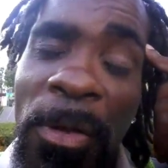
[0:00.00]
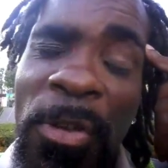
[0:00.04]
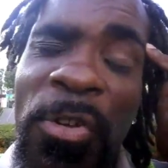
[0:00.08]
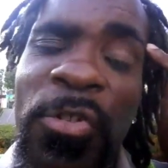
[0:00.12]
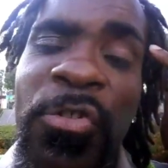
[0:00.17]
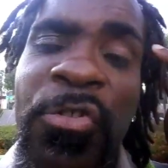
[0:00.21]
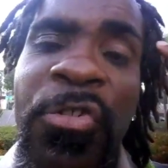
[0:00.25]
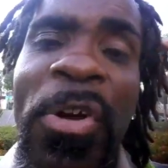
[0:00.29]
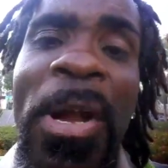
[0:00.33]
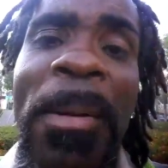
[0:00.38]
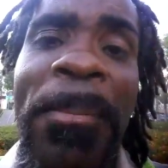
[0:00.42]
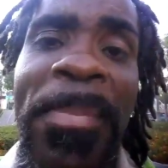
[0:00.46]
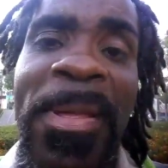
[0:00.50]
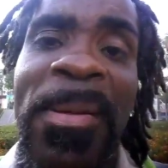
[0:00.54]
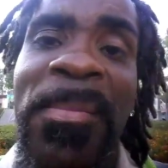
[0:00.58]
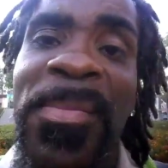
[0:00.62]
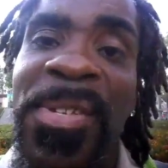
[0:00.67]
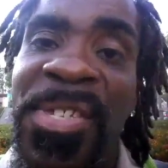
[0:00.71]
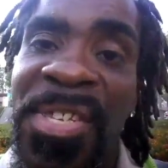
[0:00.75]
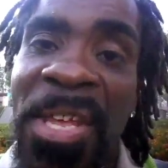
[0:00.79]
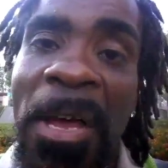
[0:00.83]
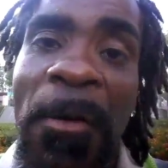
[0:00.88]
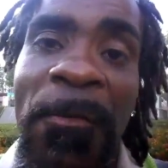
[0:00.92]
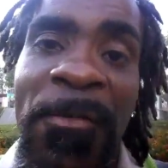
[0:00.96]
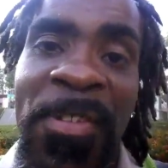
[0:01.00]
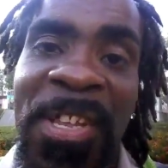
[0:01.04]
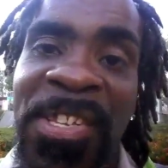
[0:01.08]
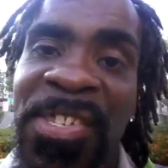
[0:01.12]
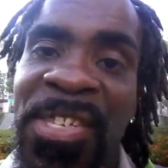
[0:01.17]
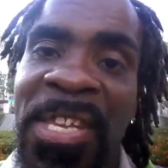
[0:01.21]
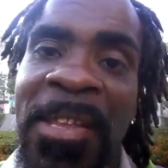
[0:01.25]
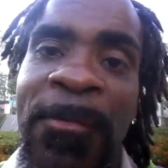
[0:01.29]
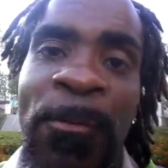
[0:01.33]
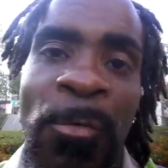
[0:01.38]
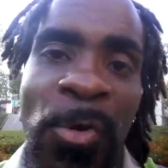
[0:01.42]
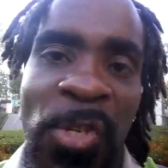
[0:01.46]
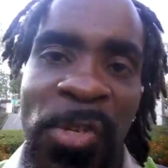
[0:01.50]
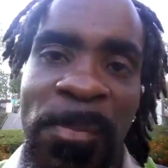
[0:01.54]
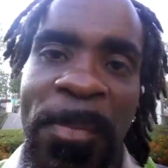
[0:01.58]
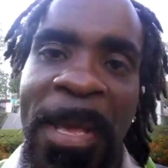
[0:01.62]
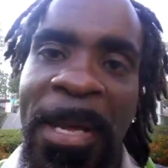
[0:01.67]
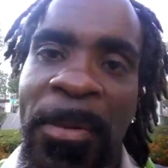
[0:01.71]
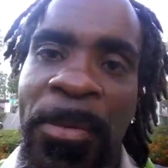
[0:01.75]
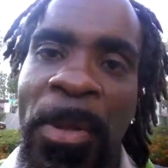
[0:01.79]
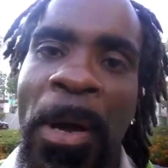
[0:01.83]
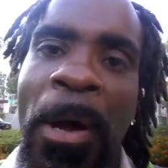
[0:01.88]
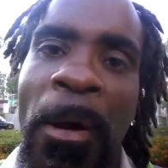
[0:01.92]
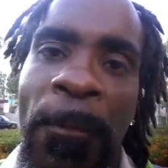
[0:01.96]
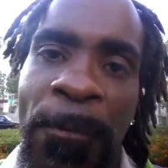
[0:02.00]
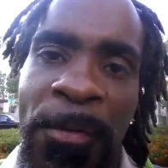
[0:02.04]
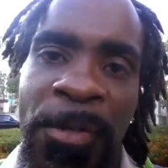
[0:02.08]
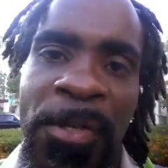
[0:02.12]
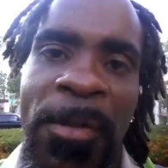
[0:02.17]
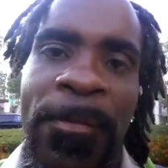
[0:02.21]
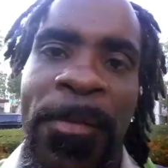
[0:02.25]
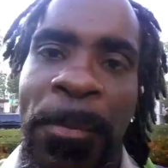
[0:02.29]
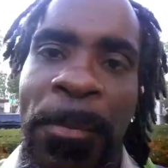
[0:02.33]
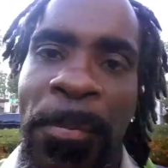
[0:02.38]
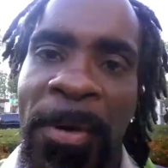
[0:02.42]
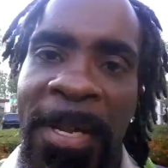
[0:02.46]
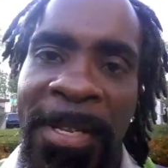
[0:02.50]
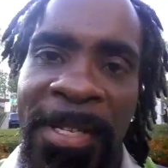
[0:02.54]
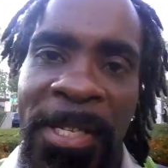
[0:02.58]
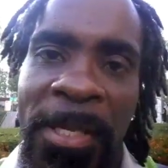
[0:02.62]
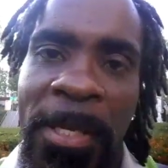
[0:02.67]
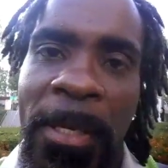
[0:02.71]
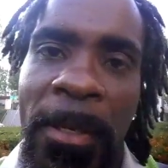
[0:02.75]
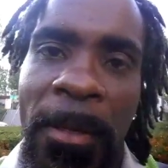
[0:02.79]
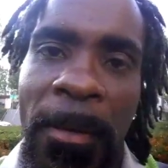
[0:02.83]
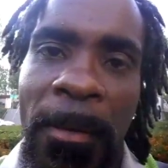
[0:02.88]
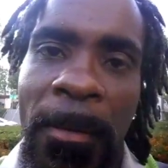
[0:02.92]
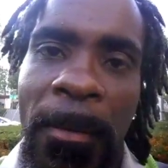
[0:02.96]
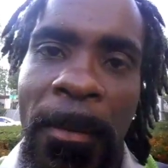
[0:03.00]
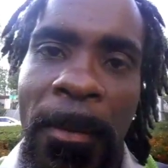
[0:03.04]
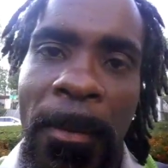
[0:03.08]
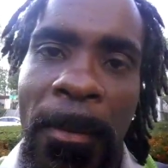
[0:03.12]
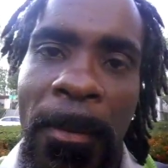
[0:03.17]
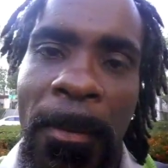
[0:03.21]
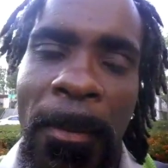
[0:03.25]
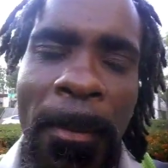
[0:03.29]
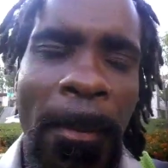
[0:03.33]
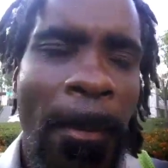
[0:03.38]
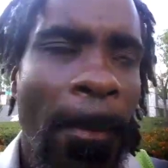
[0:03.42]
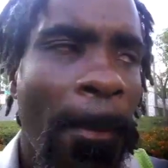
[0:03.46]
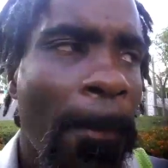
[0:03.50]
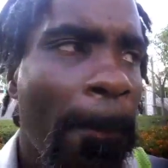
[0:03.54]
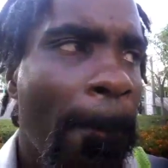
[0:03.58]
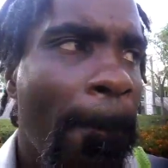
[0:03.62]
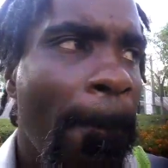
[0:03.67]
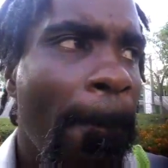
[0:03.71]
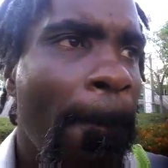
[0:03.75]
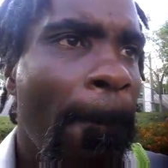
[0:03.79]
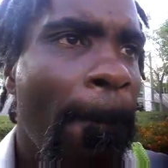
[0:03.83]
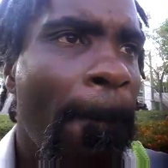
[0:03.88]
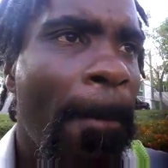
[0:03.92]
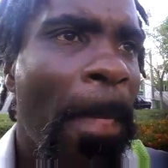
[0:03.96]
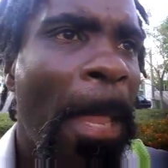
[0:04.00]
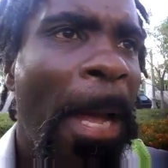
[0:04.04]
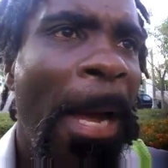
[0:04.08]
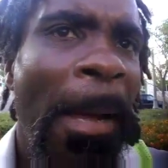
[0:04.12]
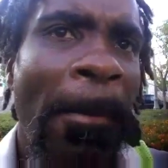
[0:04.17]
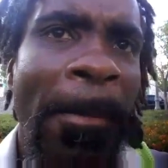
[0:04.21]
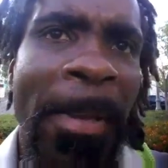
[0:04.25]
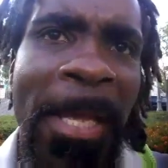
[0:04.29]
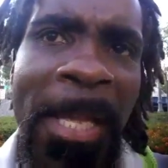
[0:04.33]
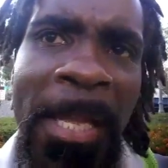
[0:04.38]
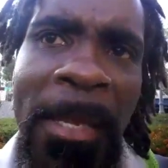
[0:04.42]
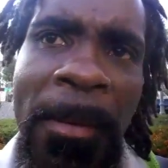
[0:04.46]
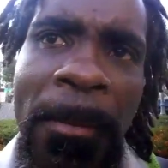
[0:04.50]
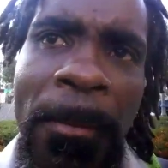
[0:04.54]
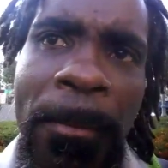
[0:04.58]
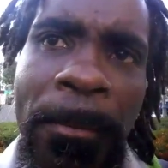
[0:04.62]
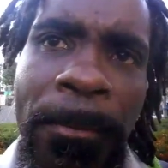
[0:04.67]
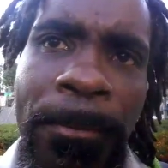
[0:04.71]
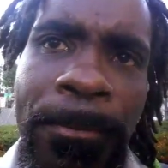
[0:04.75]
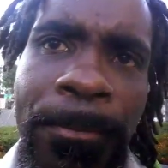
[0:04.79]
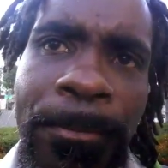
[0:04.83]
Trump himself doesn't even respect the office of the president. I mean,